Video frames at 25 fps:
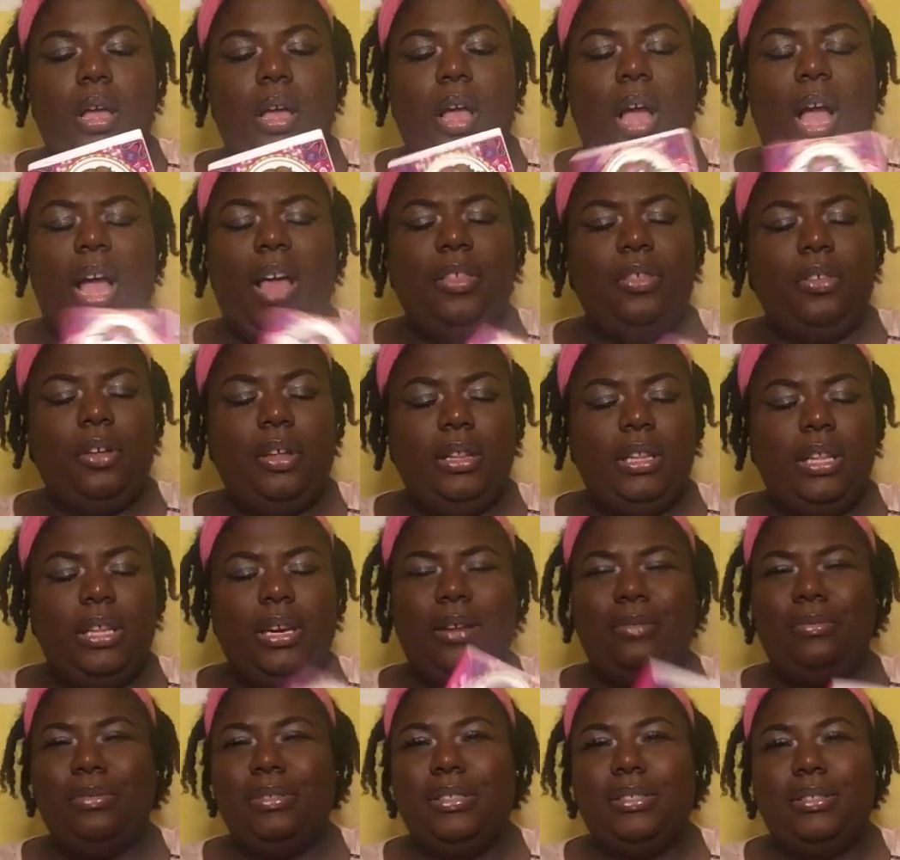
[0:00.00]
I thought that I
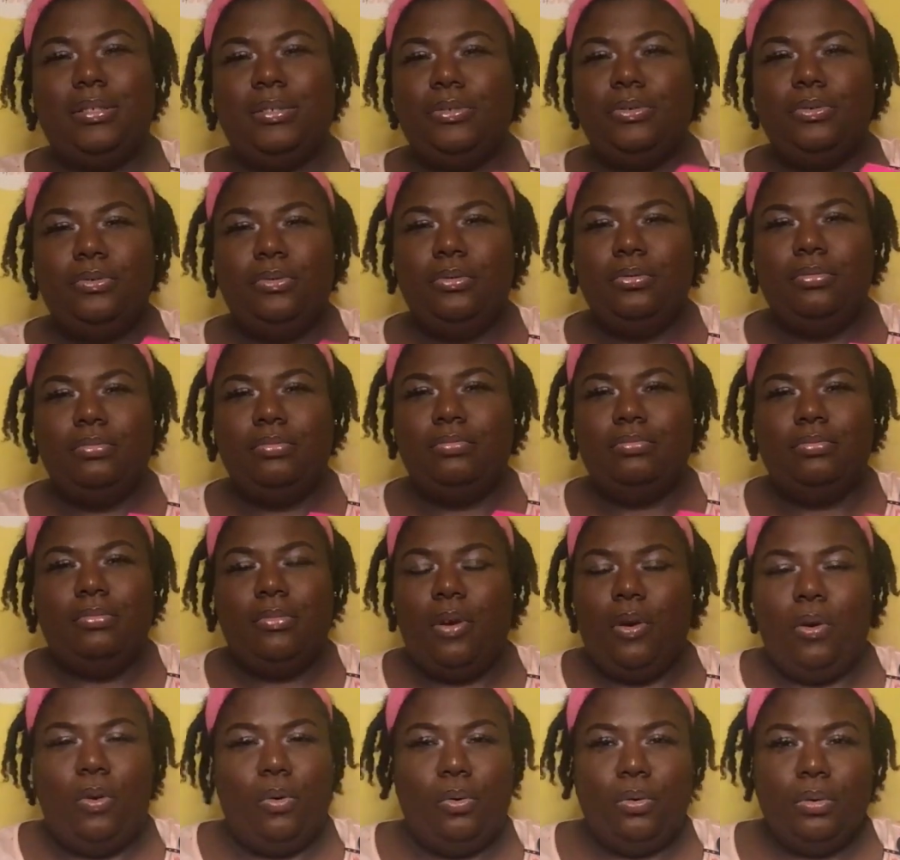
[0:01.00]
was too
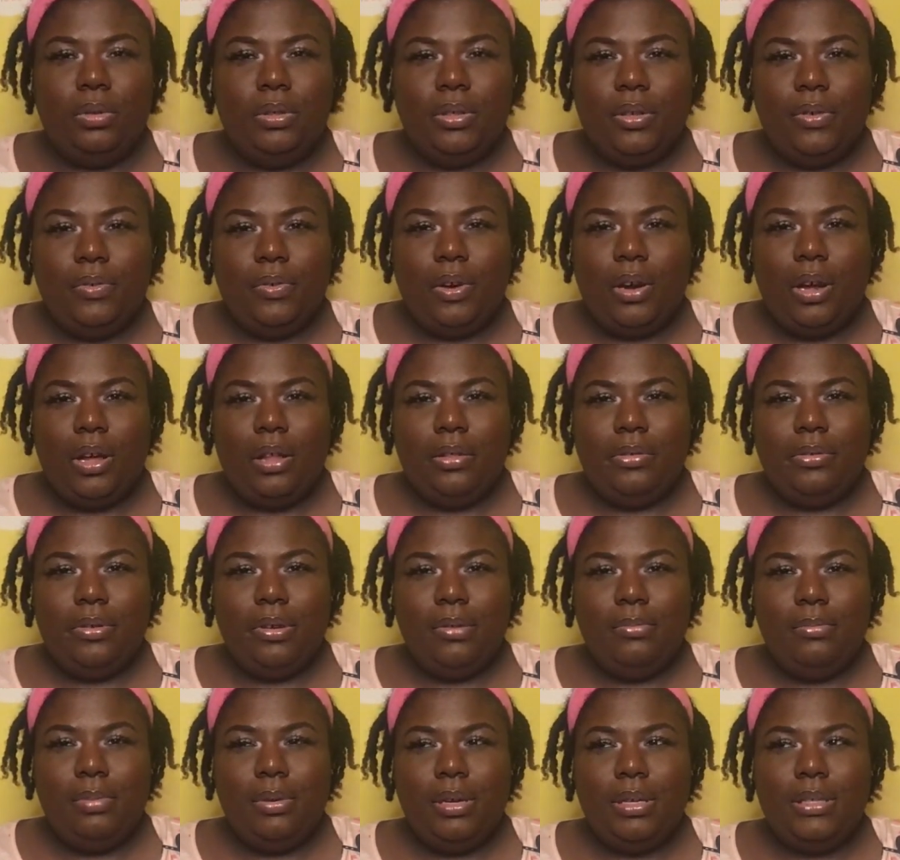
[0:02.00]
old for
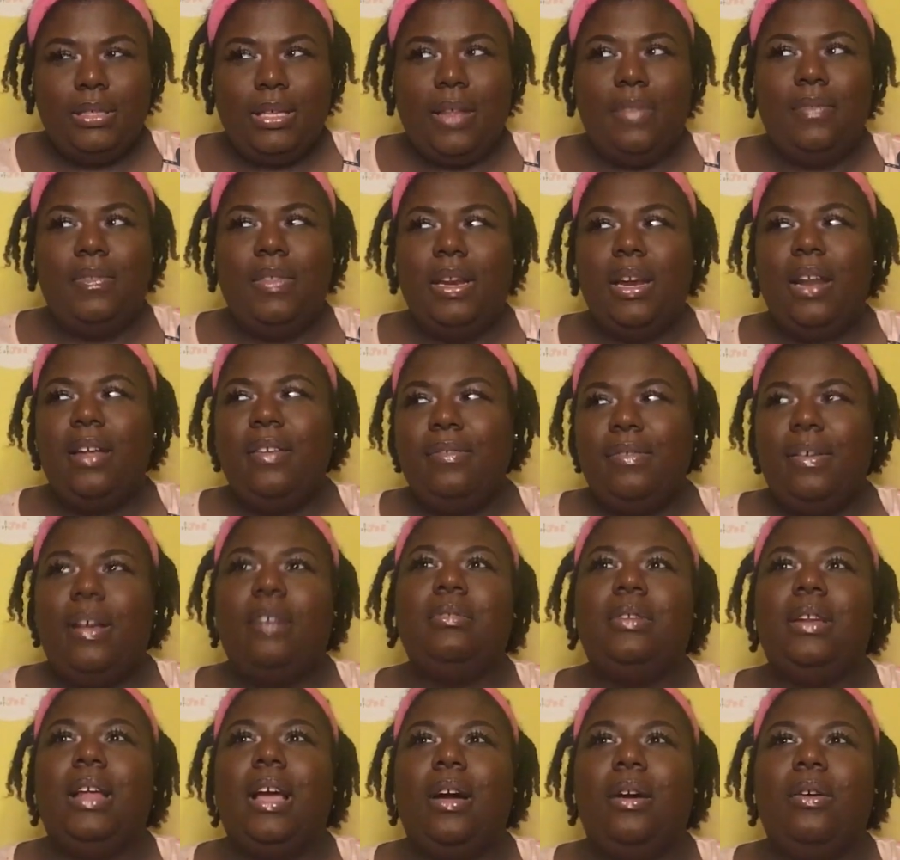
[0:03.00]
coloring books, and then I
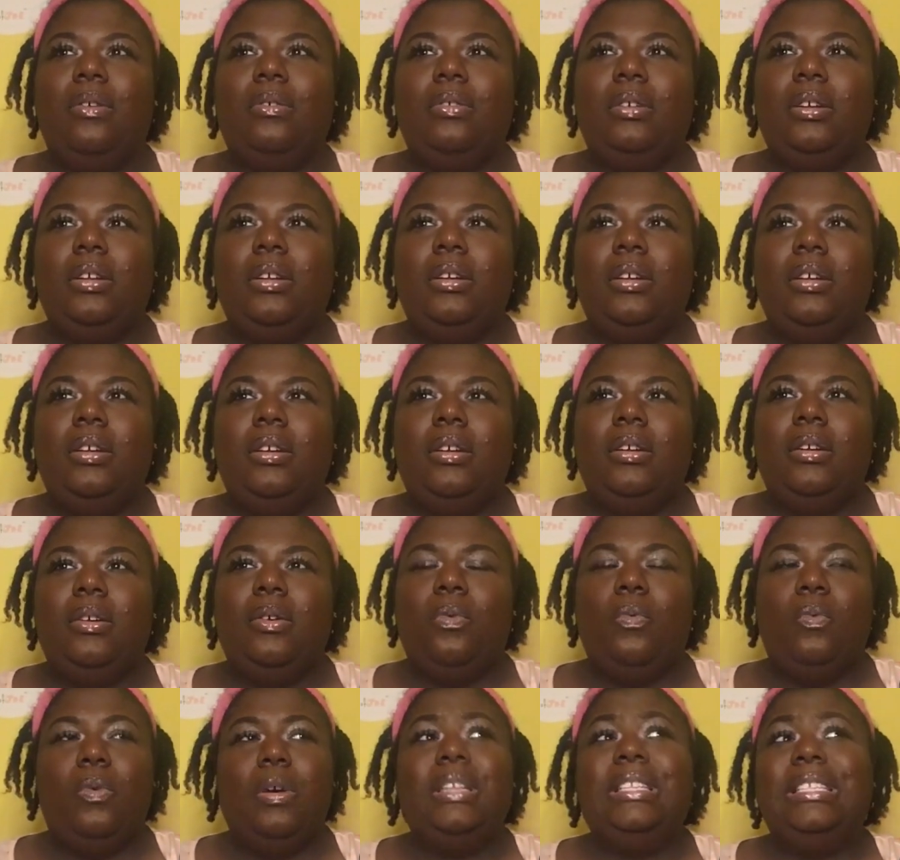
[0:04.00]
found out
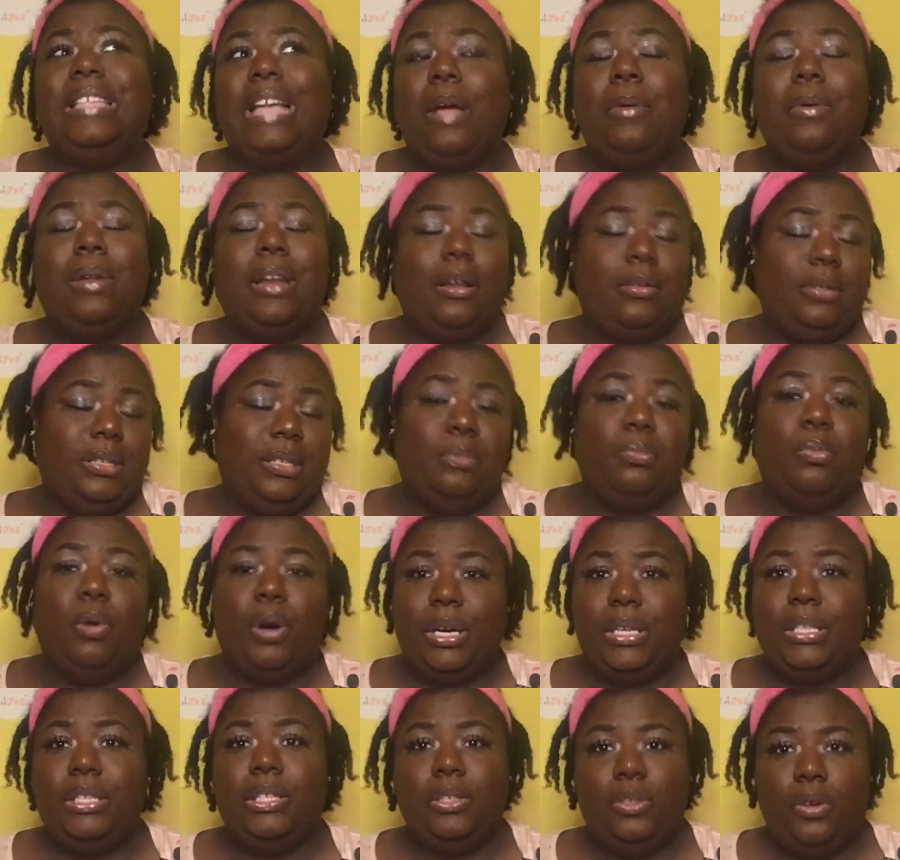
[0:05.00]
one day when I was in
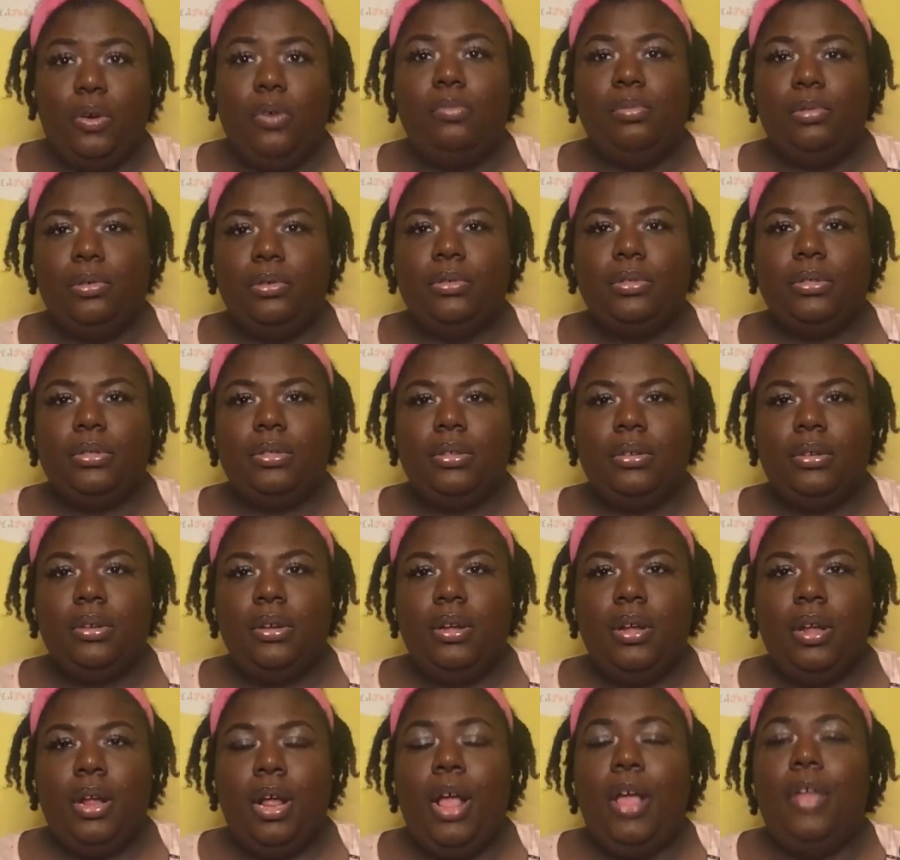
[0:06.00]
Barnes and Nobles
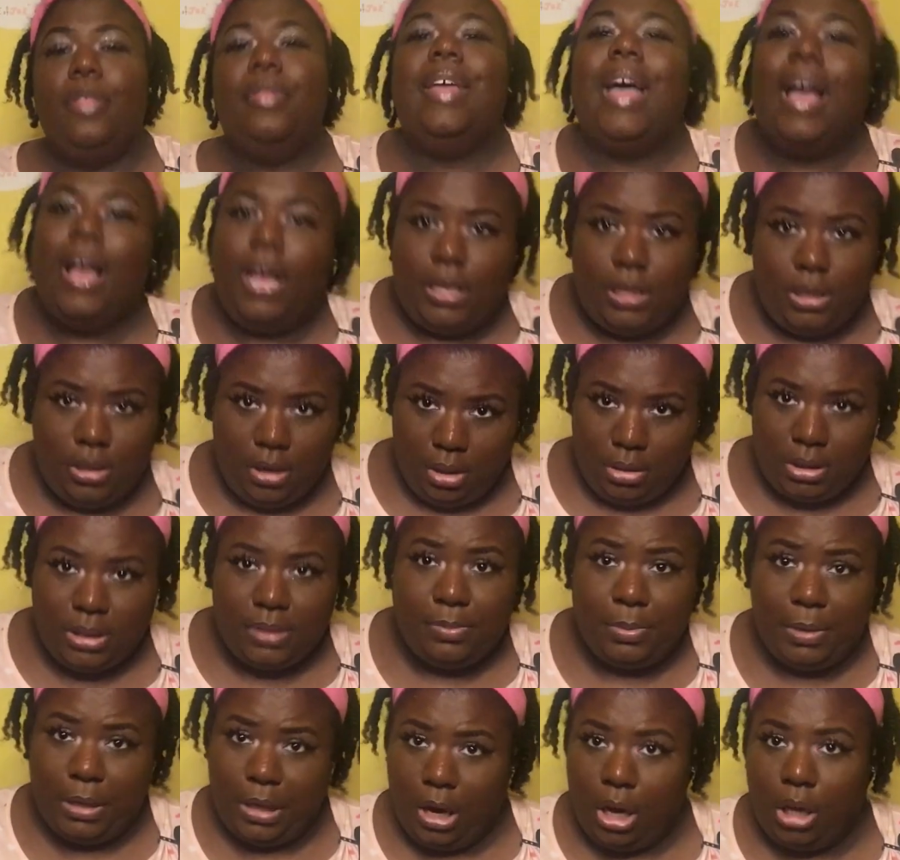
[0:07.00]
that adults
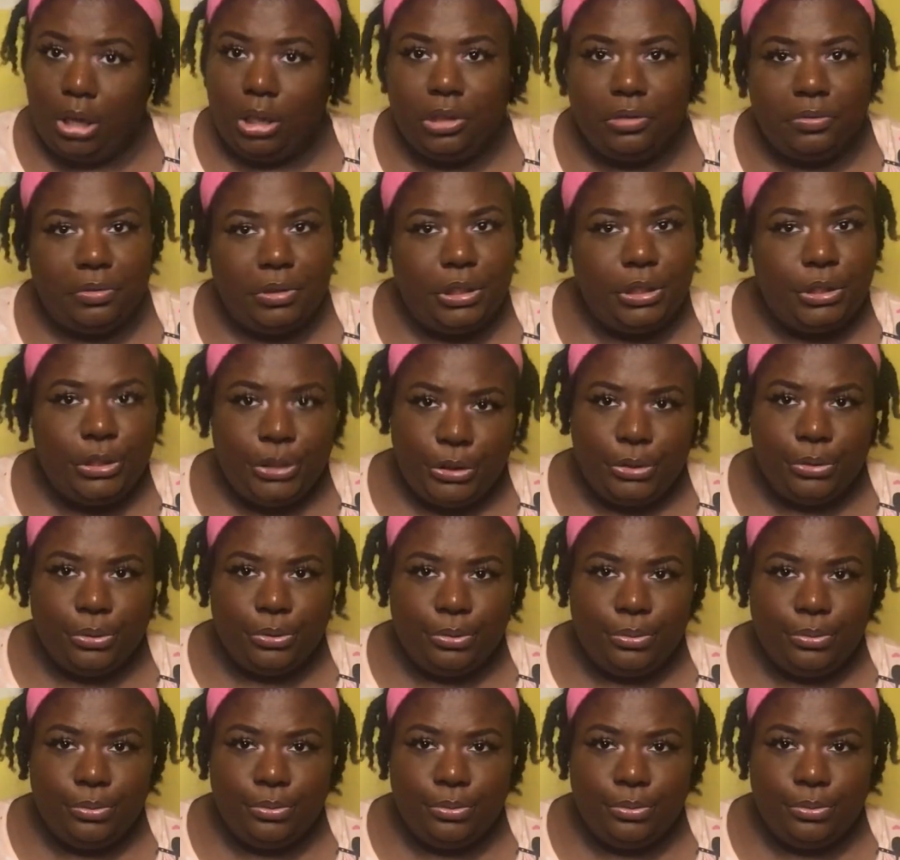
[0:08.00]
be coloring too.